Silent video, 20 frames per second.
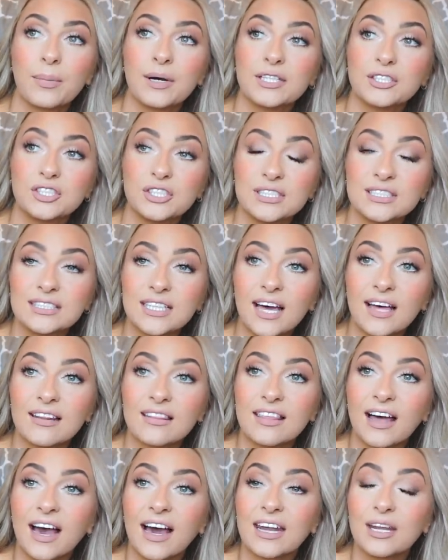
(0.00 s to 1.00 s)
but she
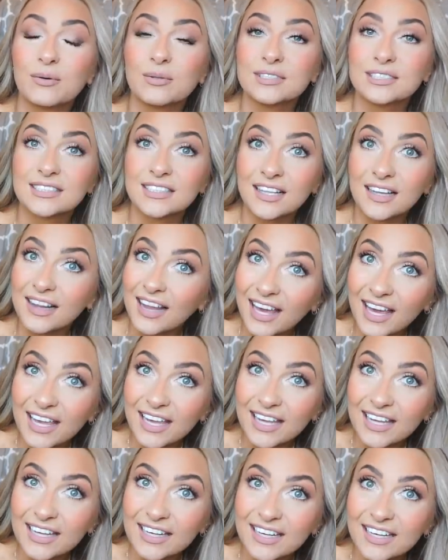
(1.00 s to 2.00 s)
said that it was
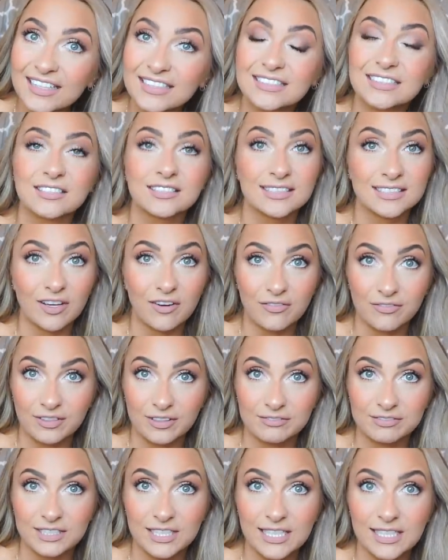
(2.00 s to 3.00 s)
delayed until
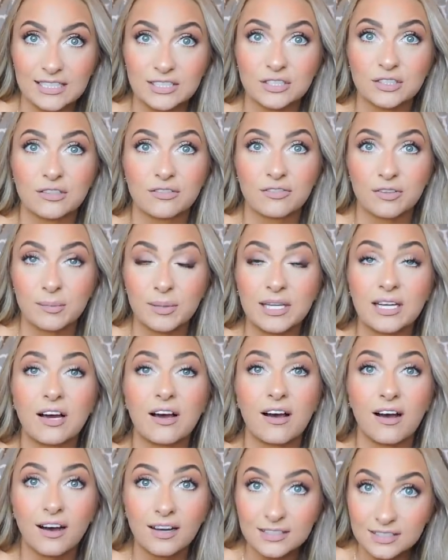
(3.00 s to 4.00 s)
7.15, so for me to
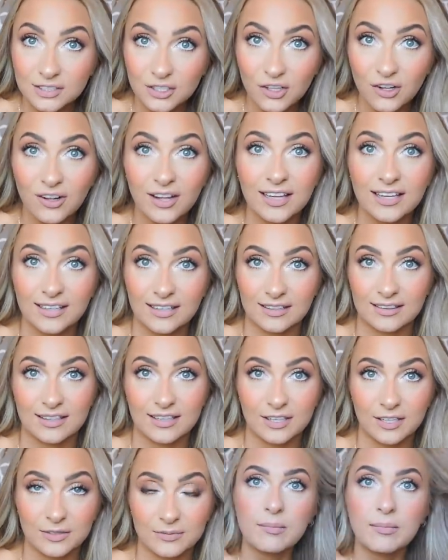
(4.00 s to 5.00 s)
hustle and get
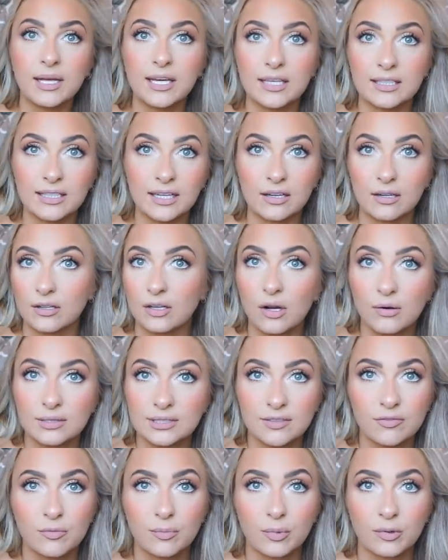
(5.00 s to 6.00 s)
there and make it there. No
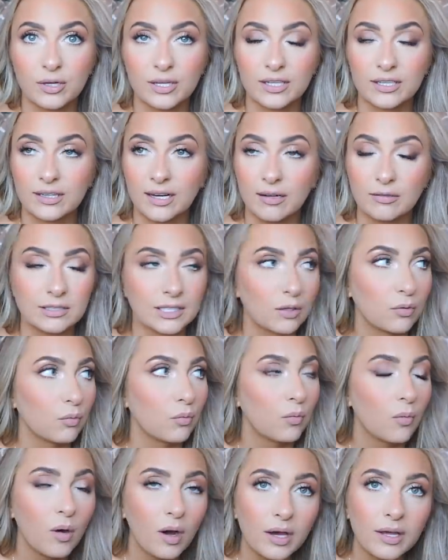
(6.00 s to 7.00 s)
one's even boarded. I was like,
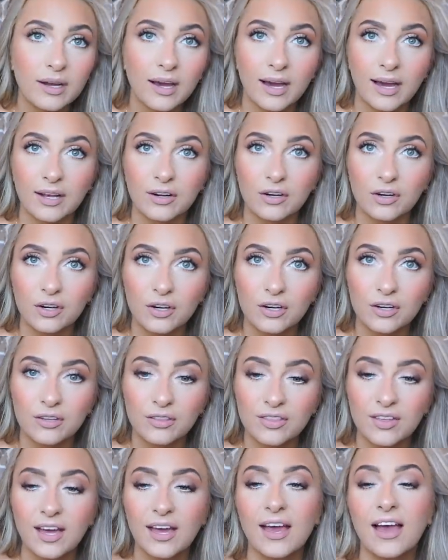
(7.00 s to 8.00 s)
what on
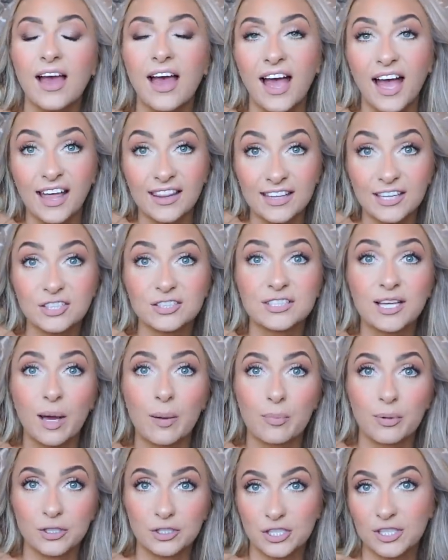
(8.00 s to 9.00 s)
earth? And they just
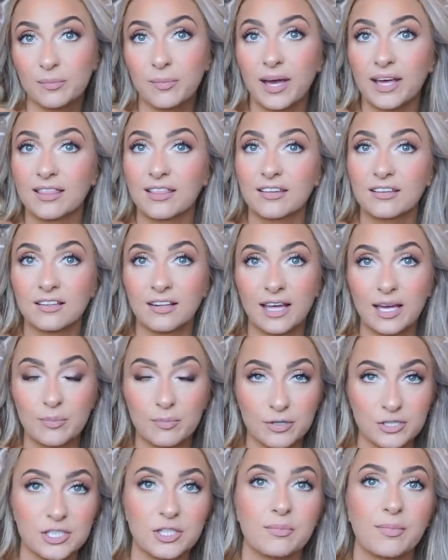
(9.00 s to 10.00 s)
kept pushing back the delay and
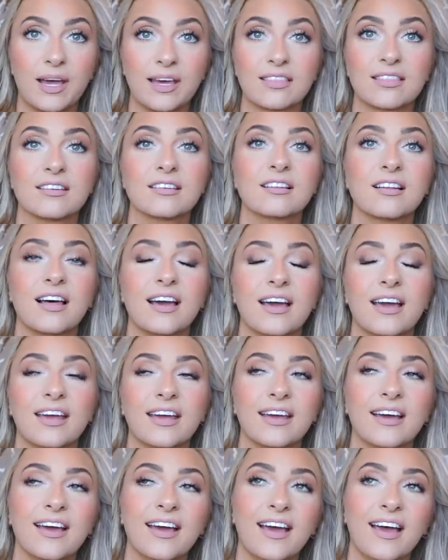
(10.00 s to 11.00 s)
pushing back the
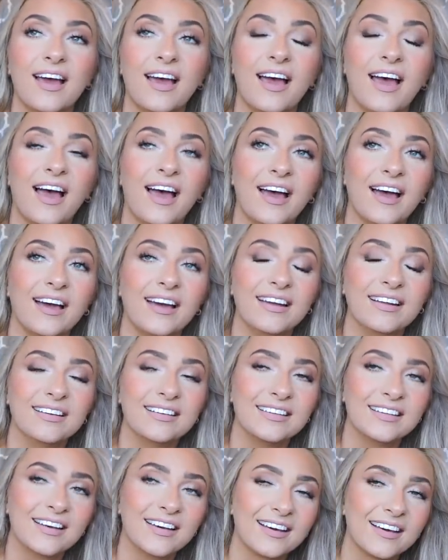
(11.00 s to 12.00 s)
delay.
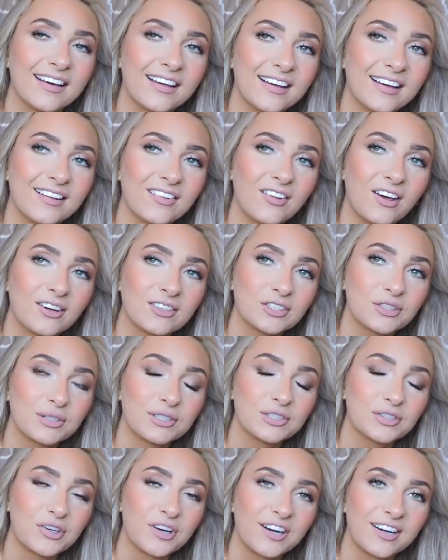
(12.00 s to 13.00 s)
And long
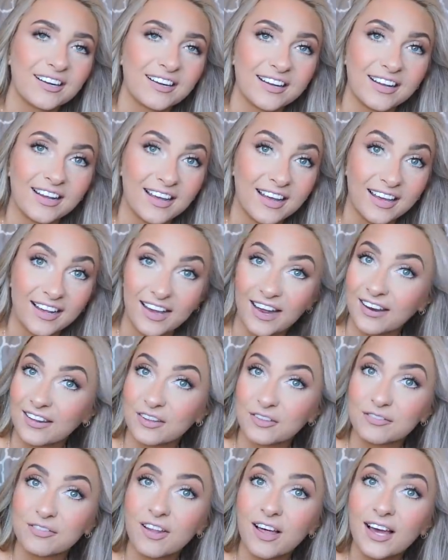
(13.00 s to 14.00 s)
story short, I got on
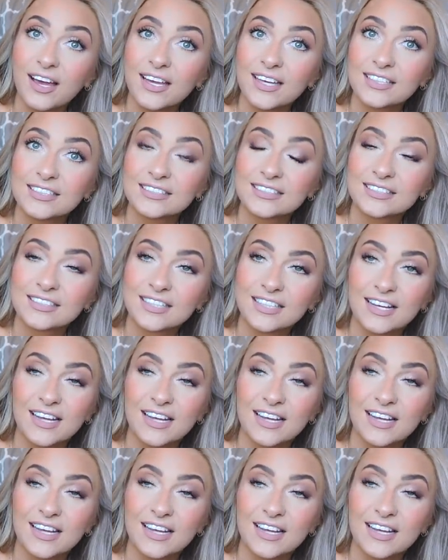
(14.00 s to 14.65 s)
the flight,